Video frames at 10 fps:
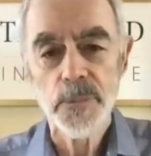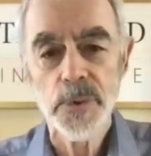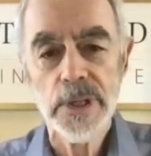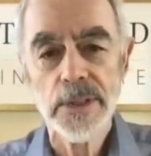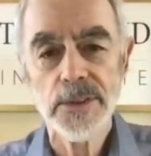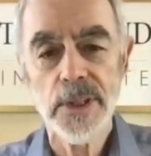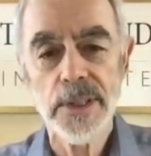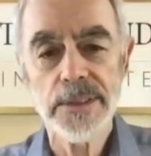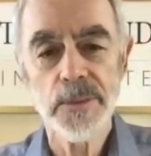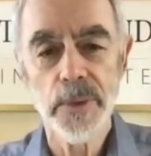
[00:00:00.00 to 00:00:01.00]
pretty
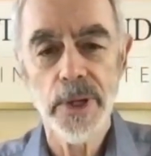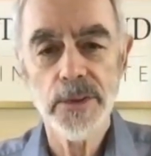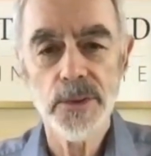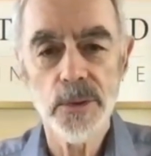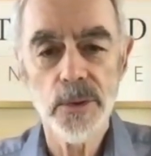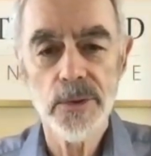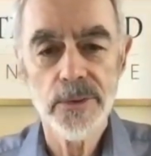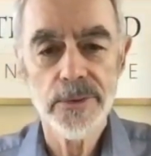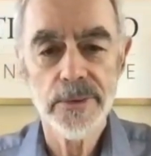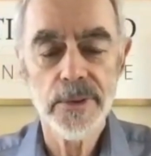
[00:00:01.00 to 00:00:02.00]
excited when I saw
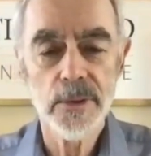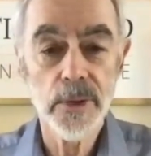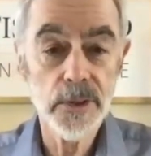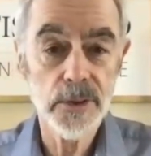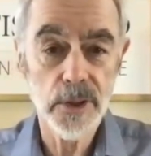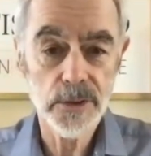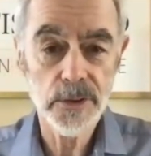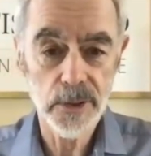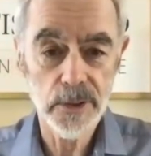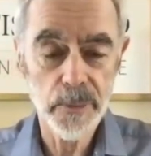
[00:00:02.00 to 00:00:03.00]
the
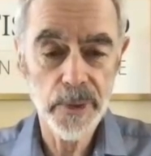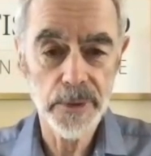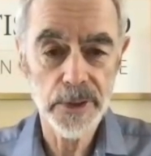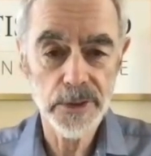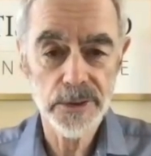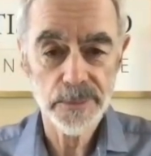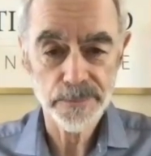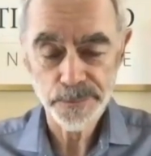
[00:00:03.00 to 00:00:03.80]
research that you published